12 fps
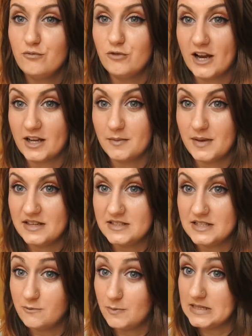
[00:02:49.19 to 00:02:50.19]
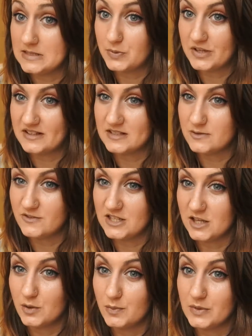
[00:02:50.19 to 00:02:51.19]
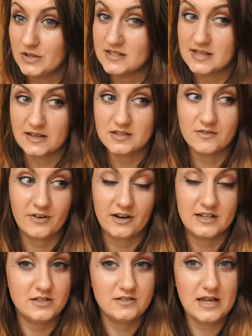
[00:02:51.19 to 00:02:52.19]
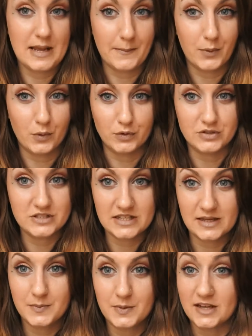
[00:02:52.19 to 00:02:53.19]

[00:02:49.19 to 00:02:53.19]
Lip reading: recommended me to put in this video because it's a very important tip,